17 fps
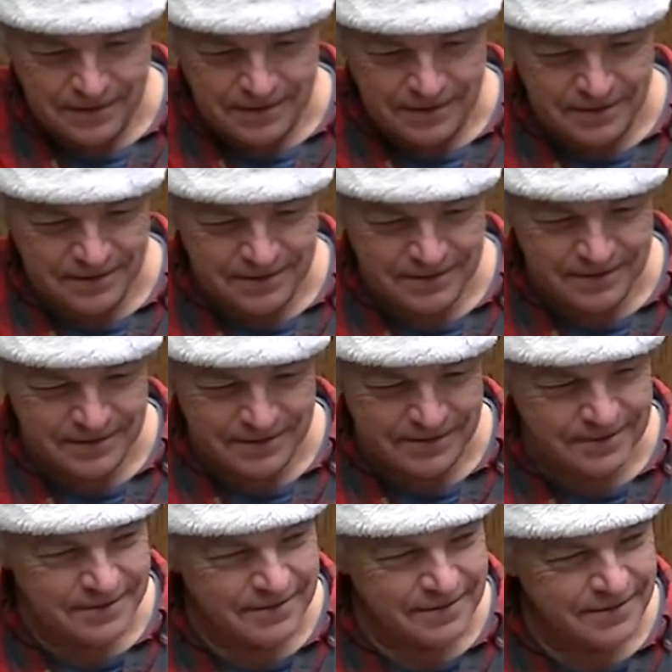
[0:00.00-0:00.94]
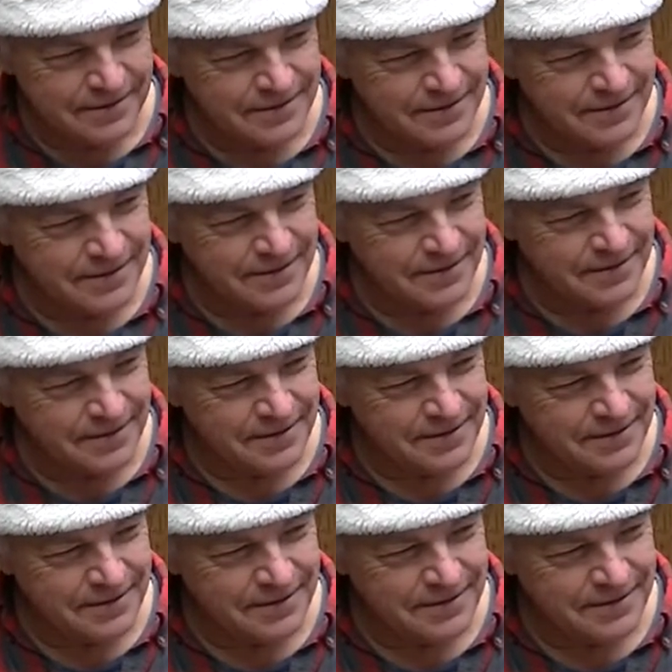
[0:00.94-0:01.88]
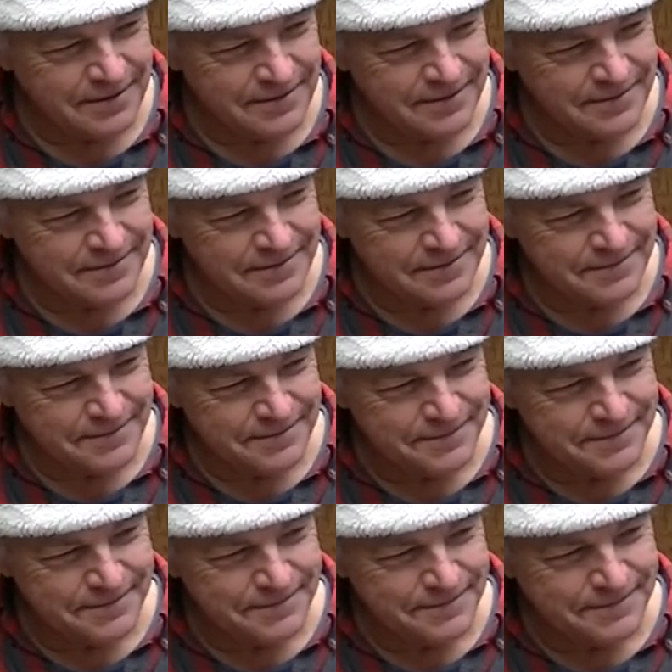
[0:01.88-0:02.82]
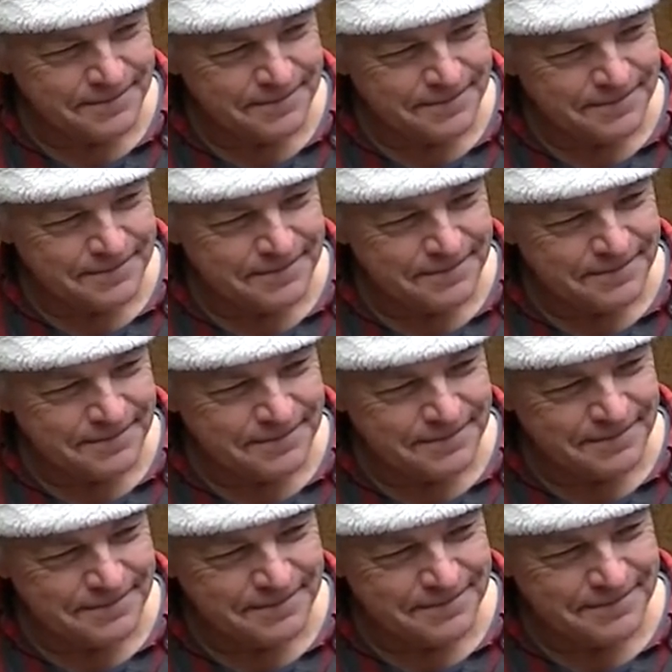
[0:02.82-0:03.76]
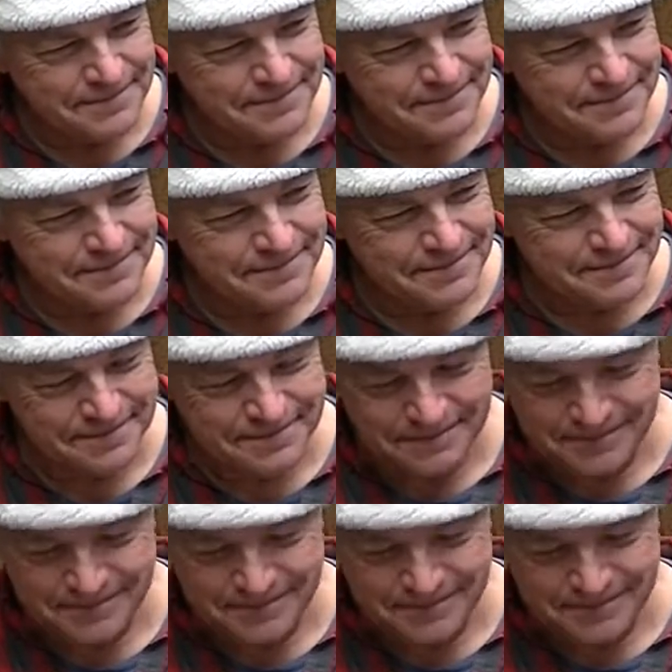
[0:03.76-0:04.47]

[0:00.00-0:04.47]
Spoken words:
The person shown says nothing.